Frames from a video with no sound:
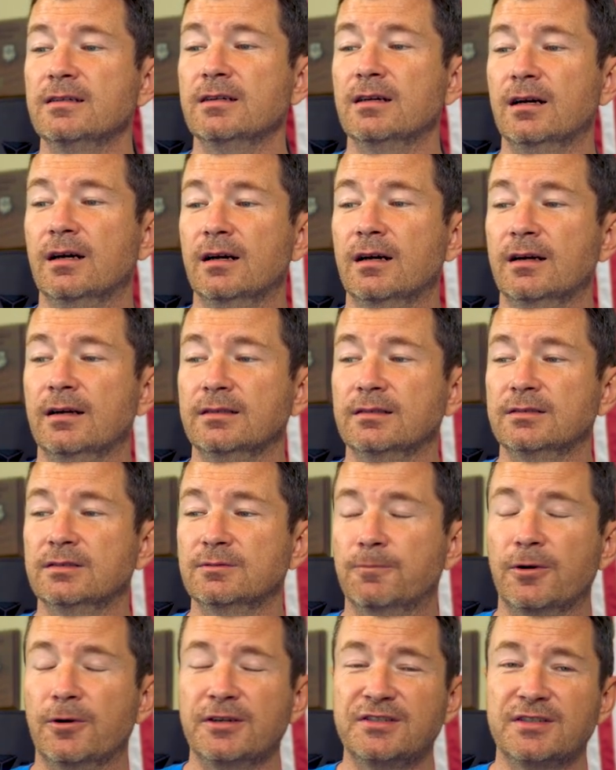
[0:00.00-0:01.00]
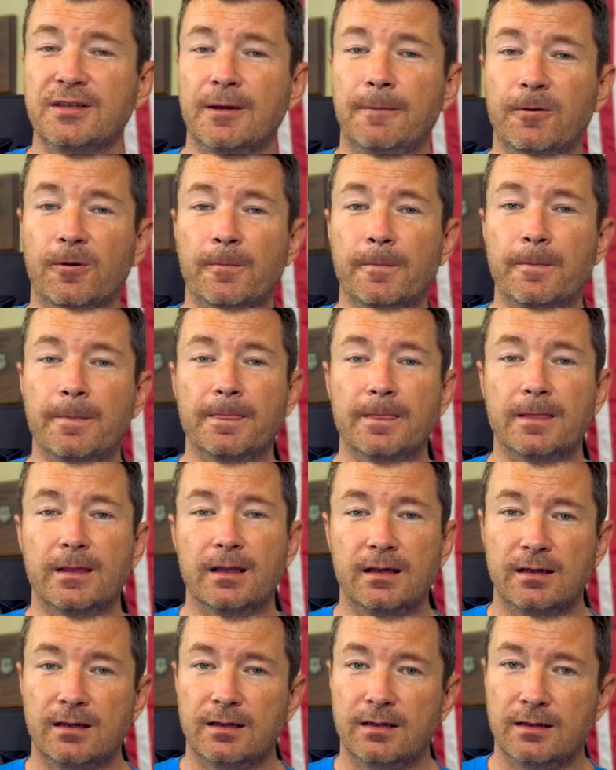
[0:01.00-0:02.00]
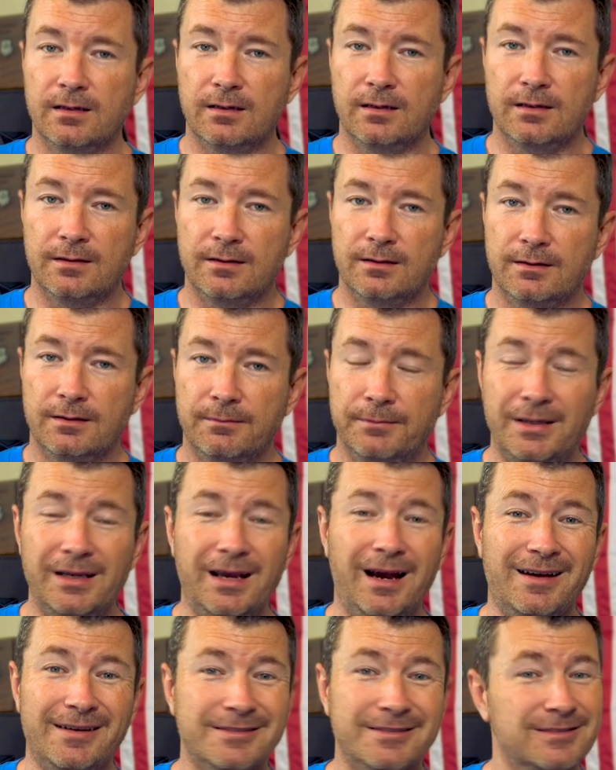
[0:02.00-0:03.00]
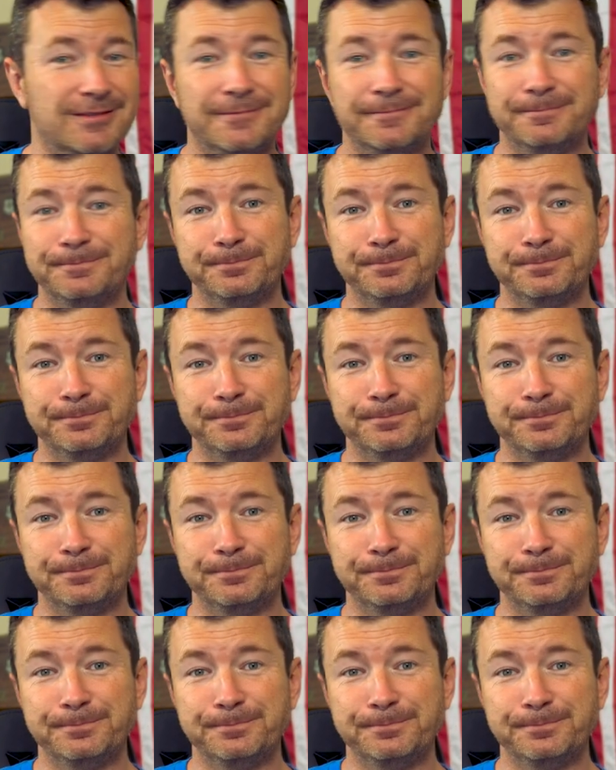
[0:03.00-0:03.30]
Uh, it's pretty simple be honest.